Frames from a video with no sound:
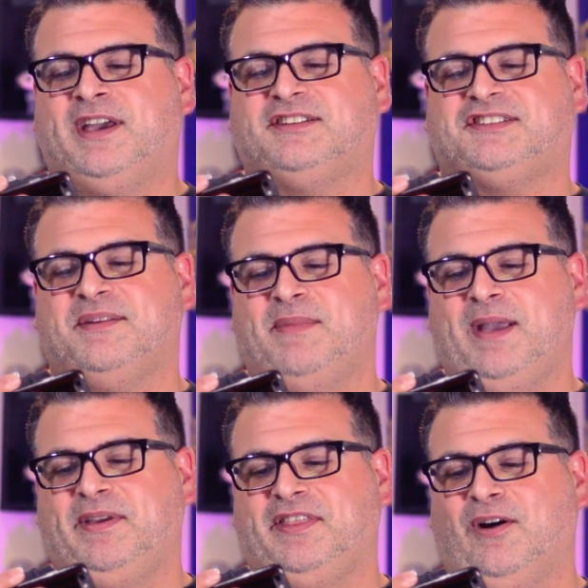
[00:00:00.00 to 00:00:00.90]
Hiddleston
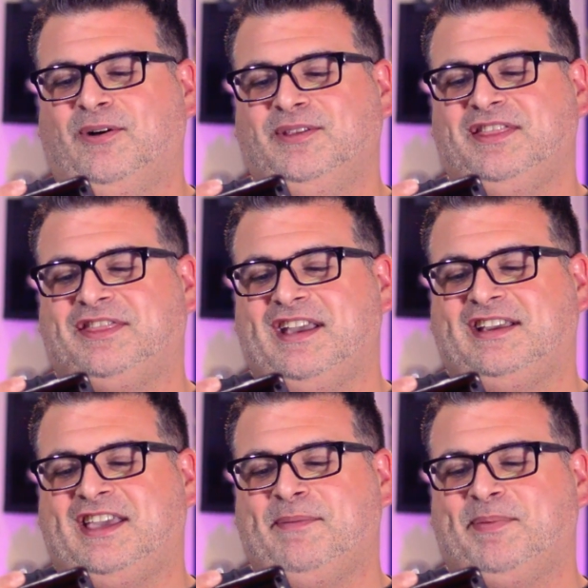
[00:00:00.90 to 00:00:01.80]
may be the only
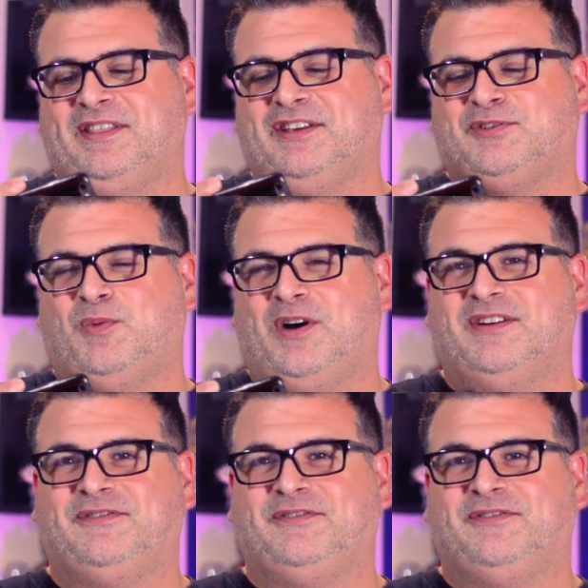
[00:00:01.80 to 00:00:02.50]
thing keeping this one